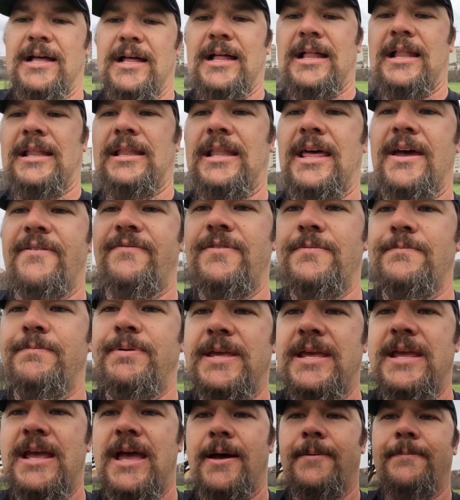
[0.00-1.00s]
11
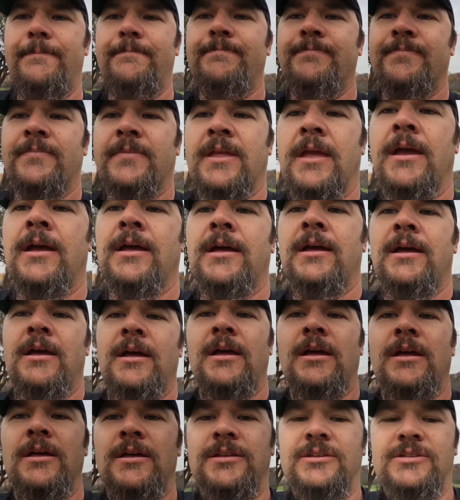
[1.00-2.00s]
p.m.
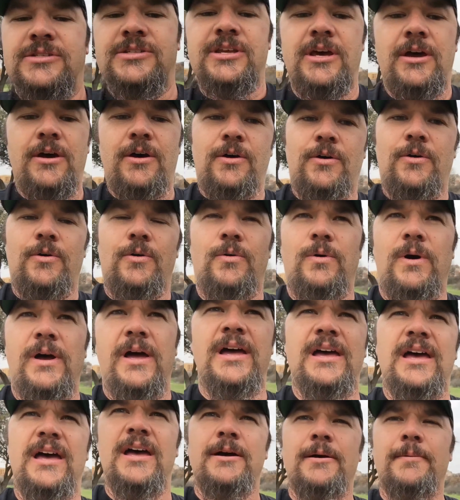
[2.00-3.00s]
So
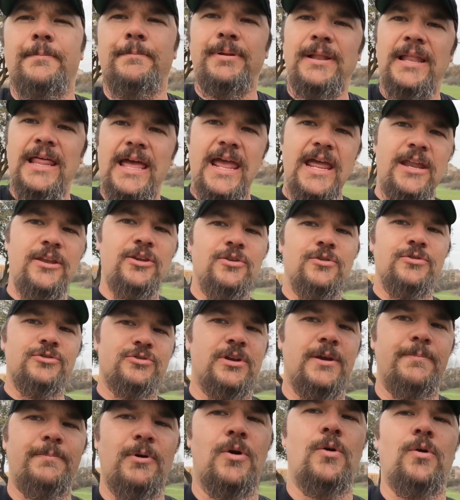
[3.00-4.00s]
plan your
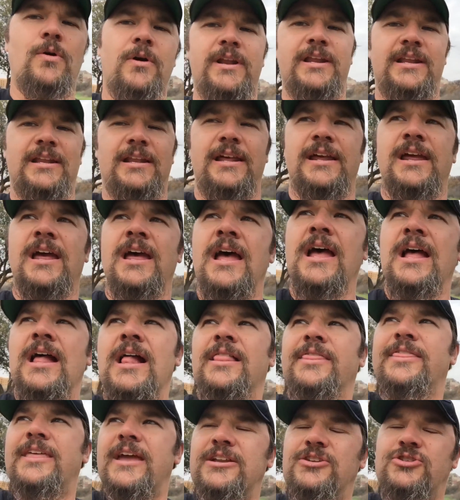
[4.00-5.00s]
trip accordingly.
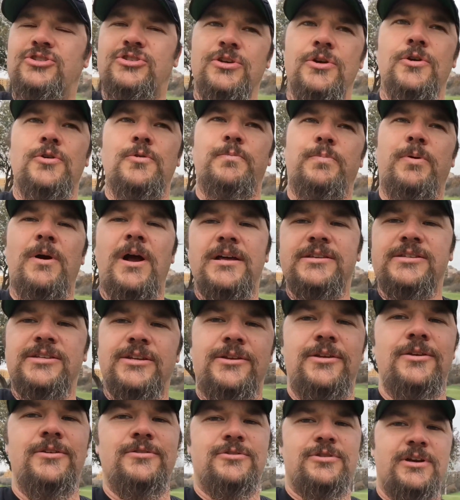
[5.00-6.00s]
They do
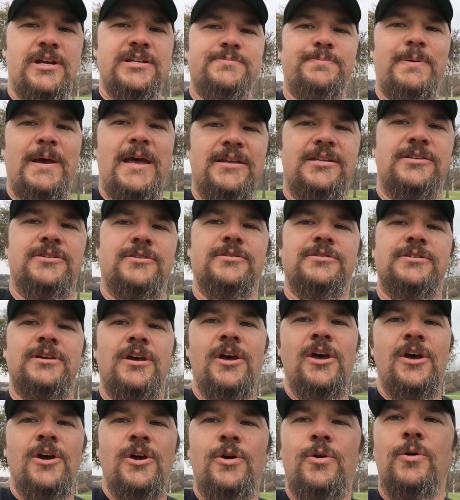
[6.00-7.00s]
prosecute trespassers
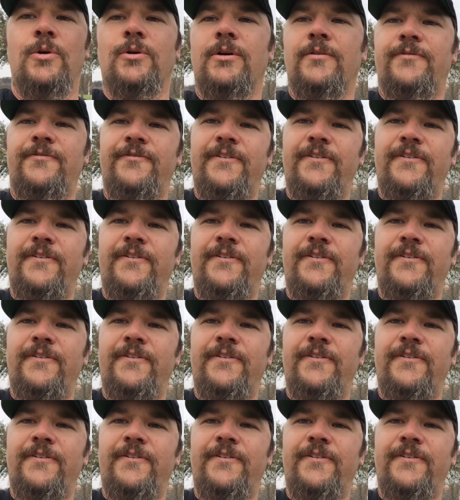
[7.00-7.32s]
who are